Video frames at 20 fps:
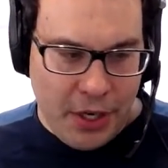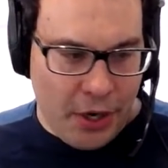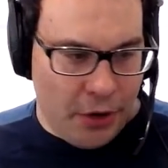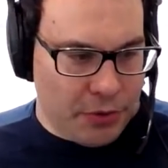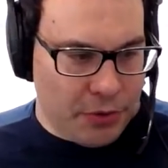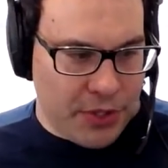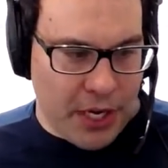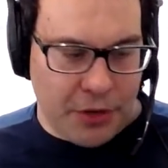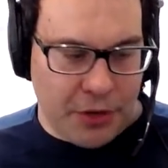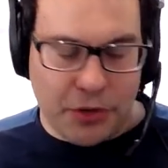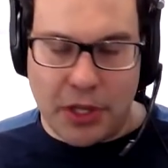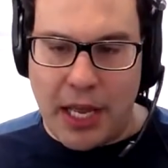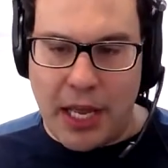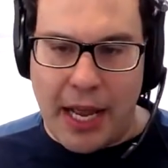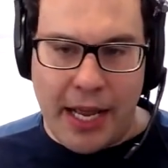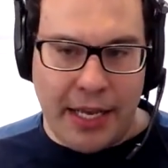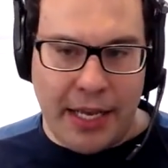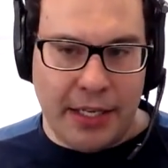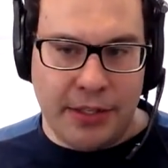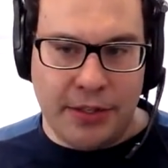
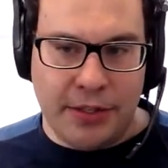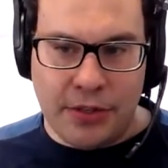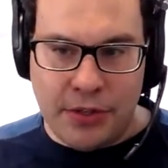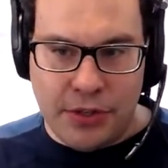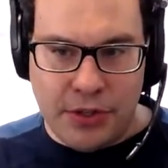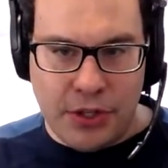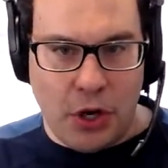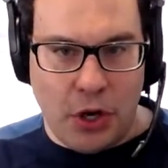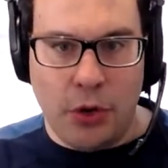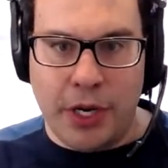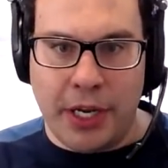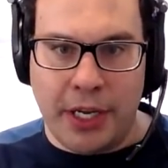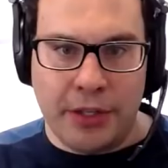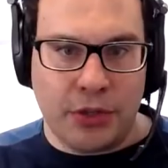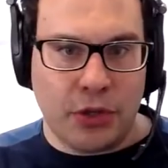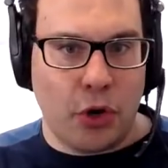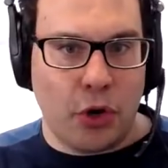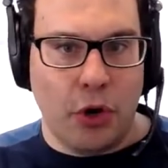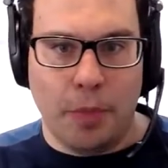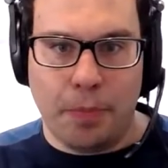centralized tokens,
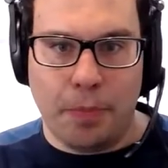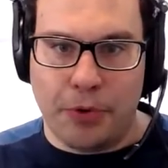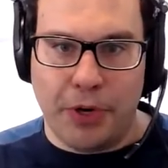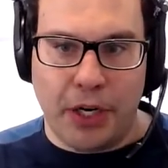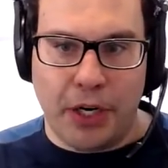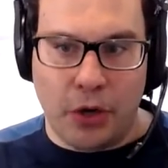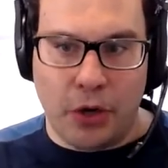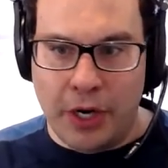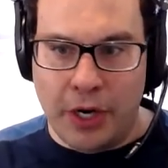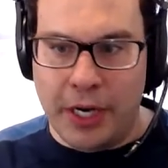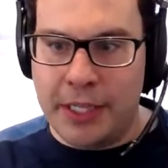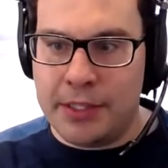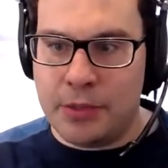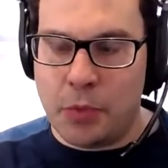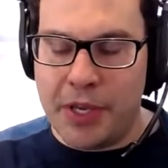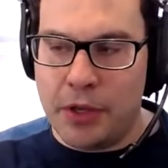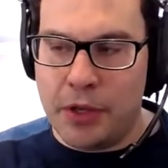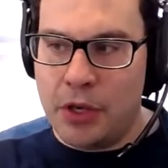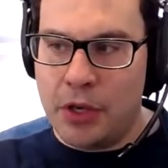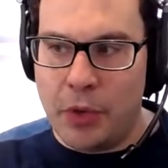corporate coins.
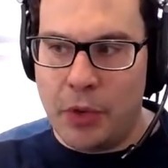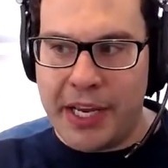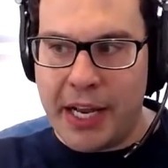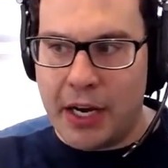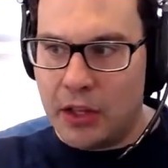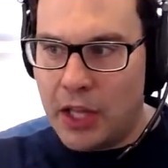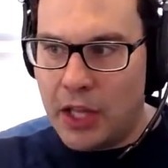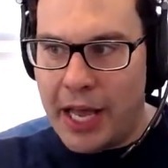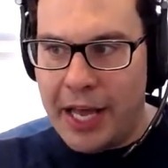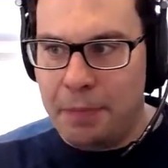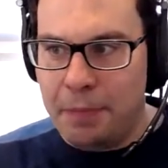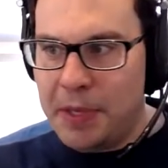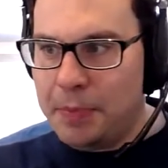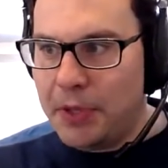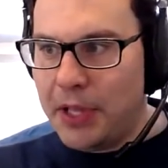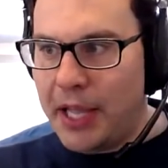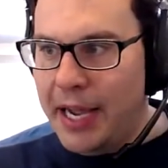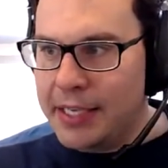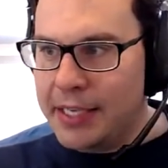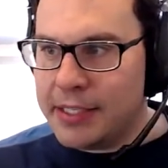We get a lot of
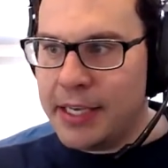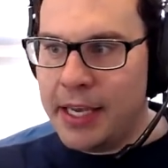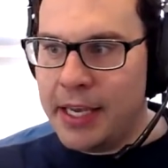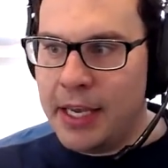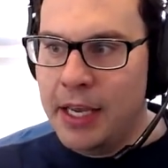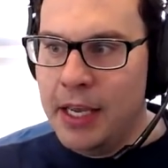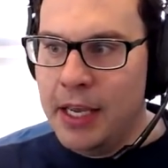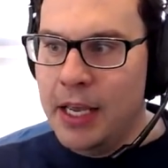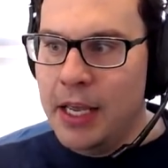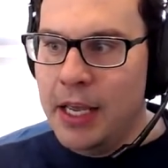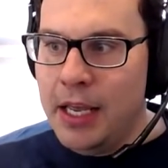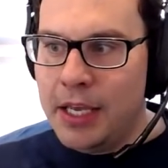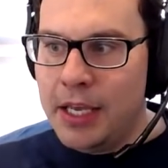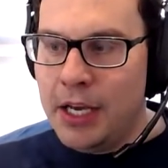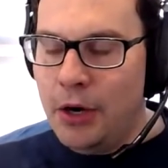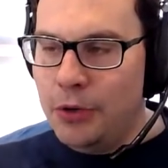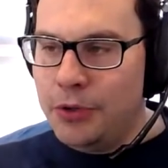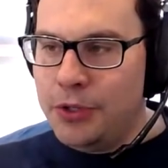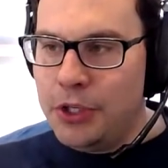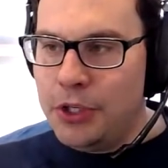people asking,
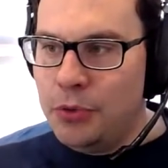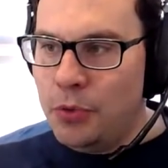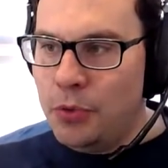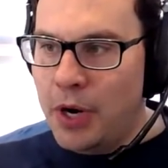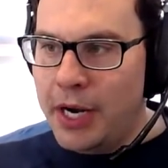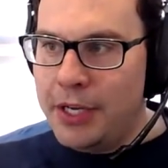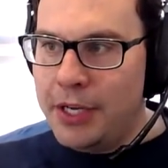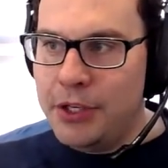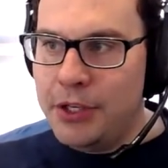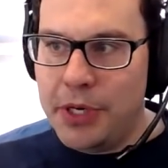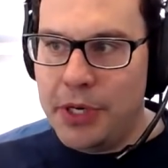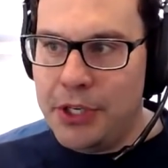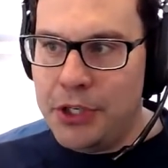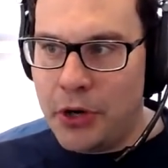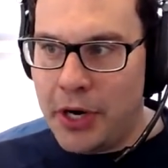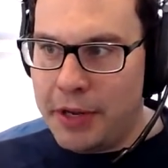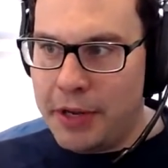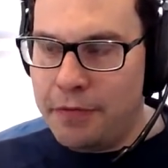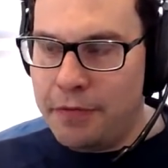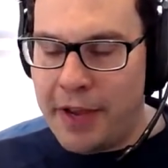do you want to do a
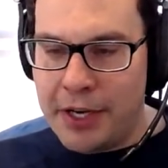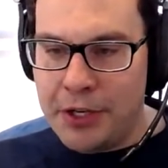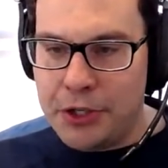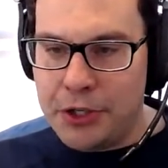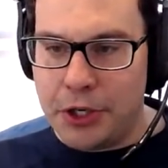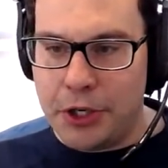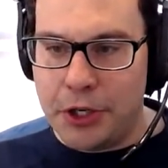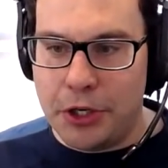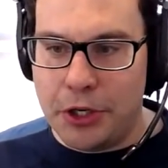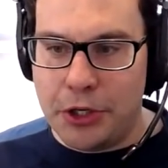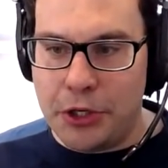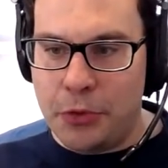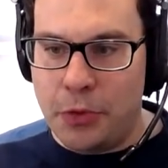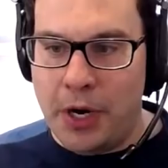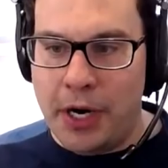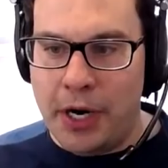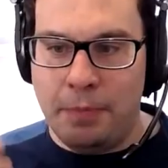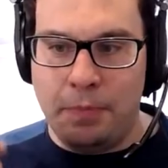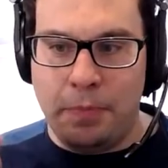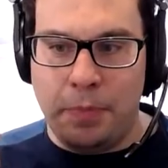joint venture? Do you
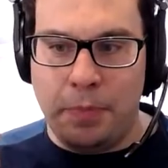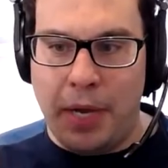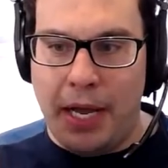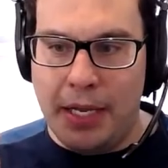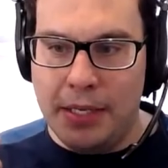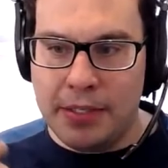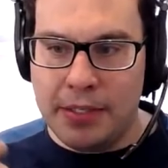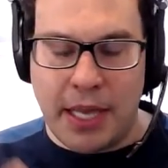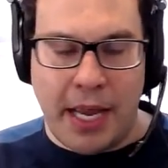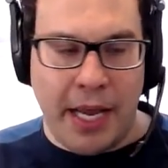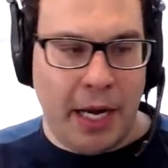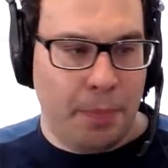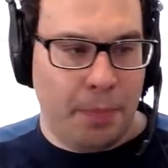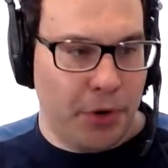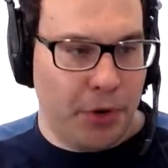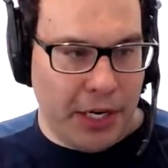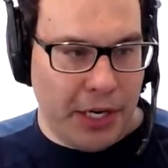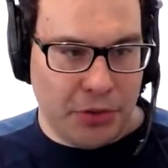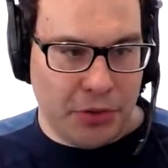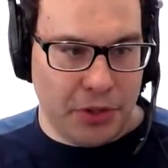want to sign a
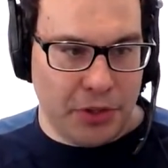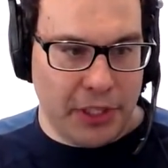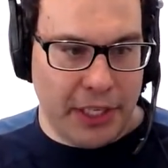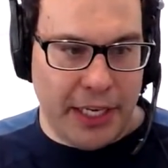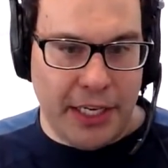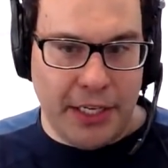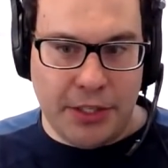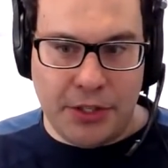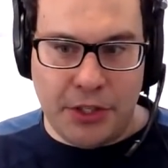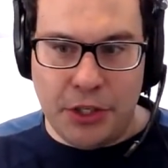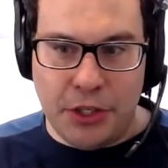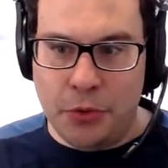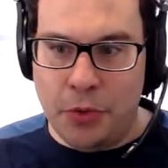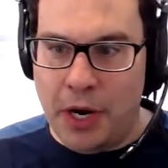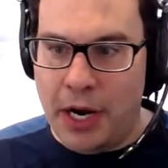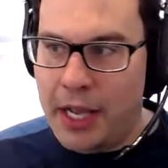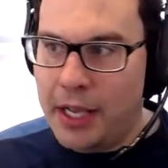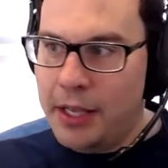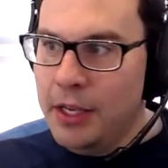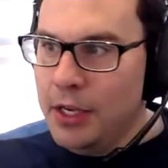press release? Do you
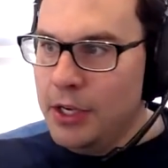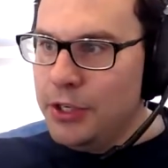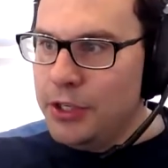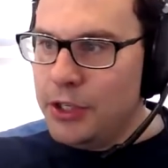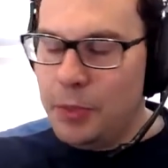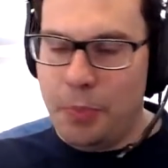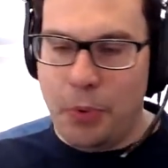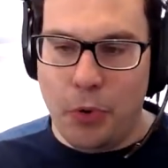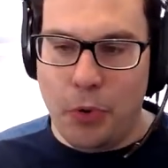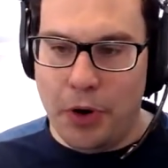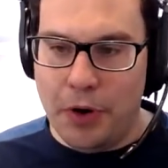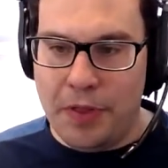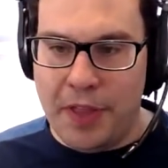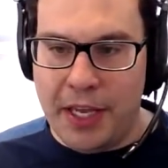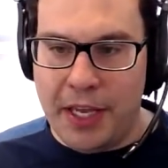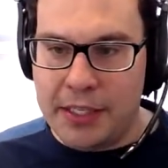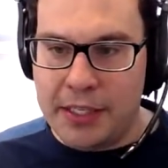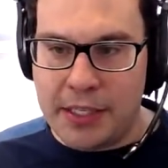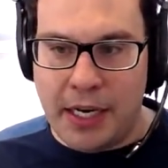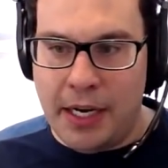want to support
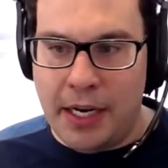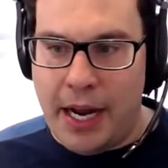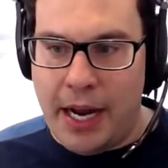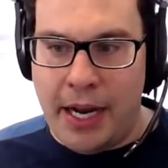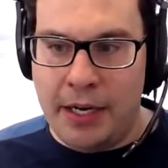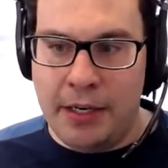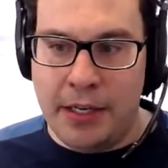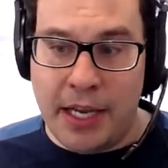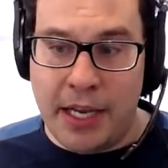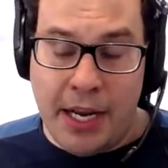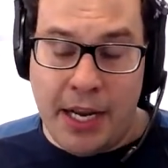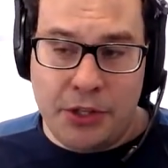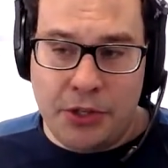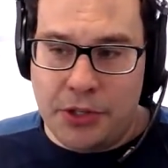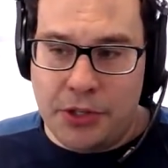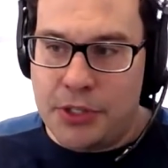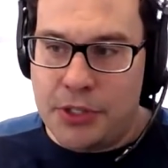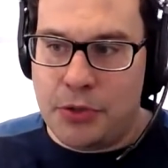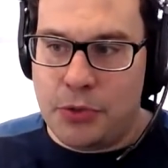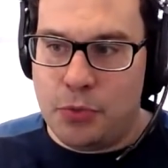this? And the answer
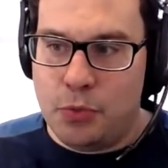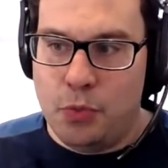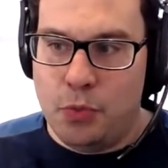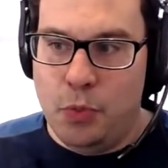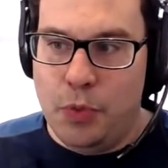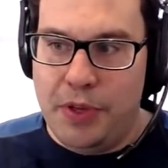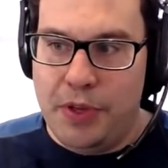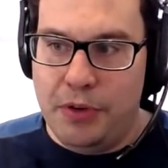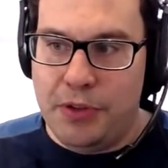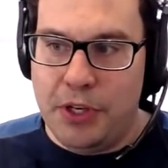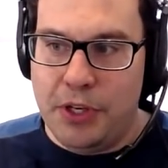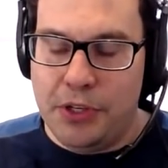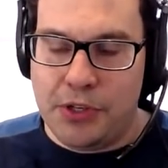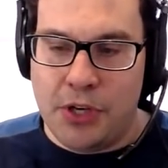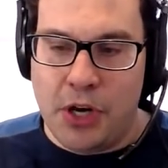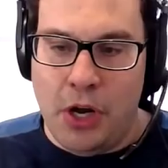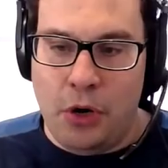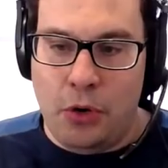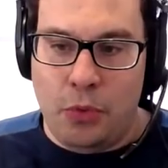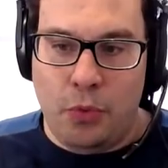is there's
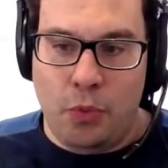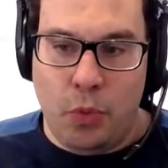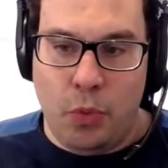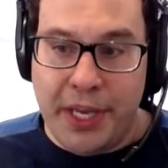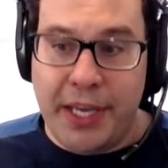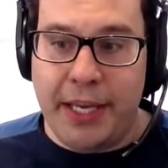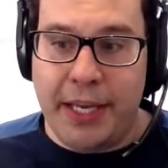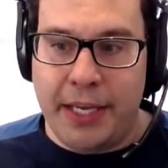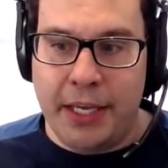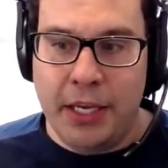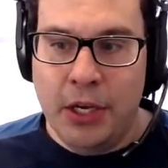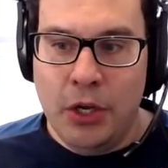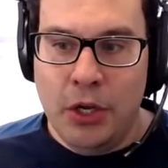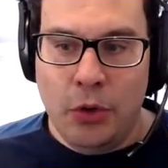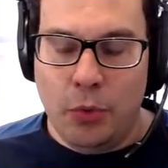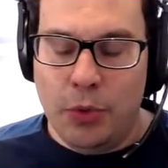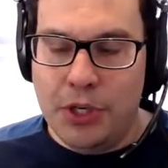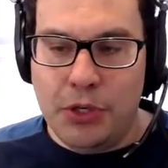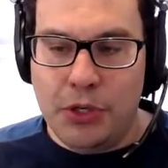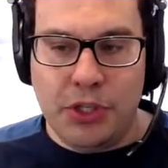no we.
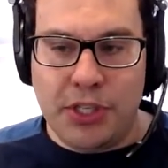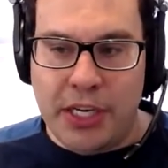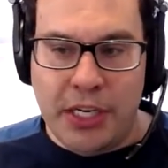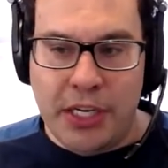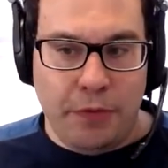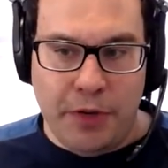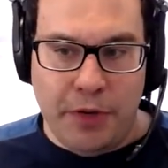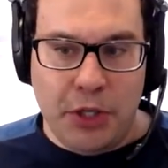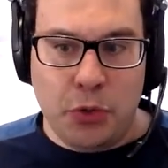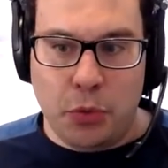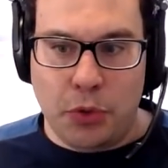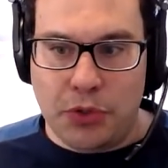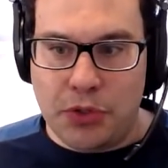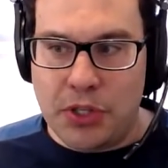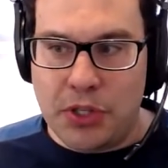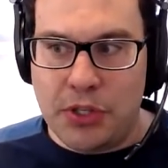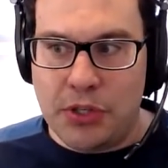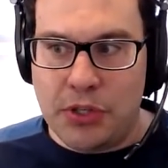We're just individuals.